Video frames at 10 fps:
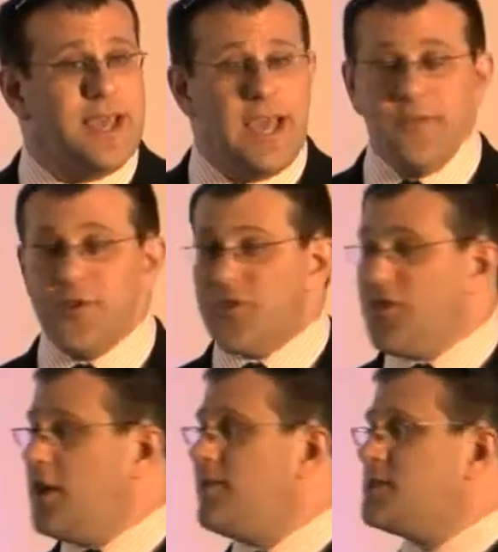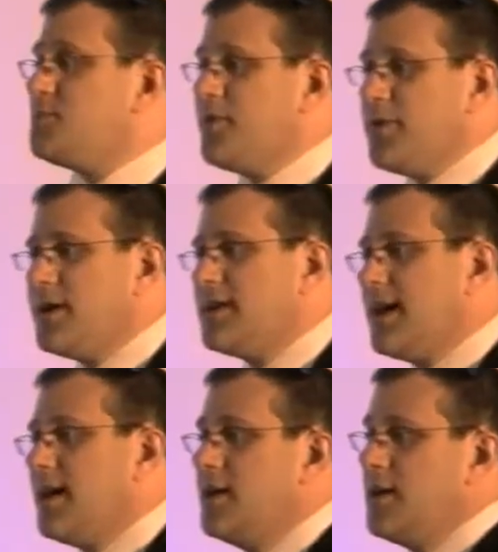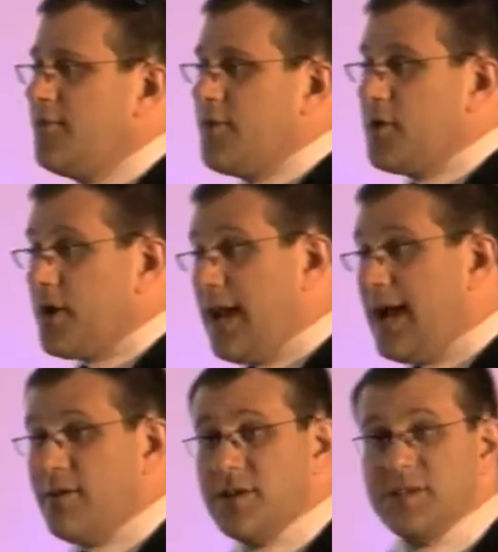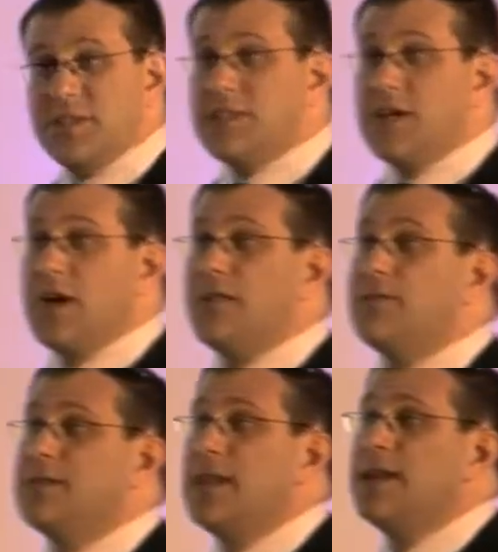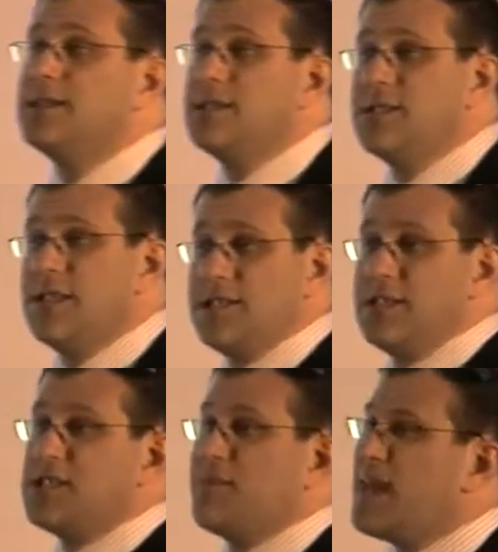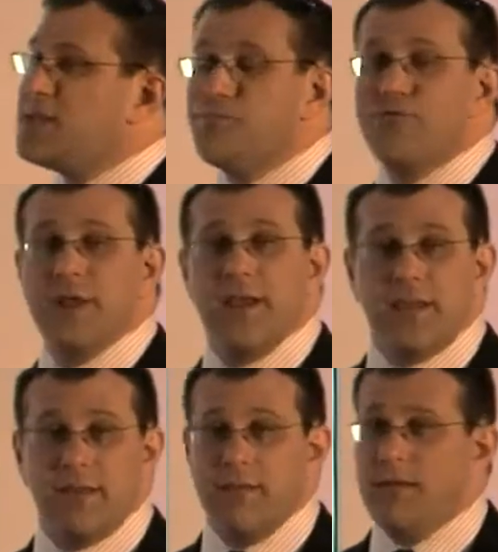If your service provider for your cloud has designed resilience into their system, that's brilliant.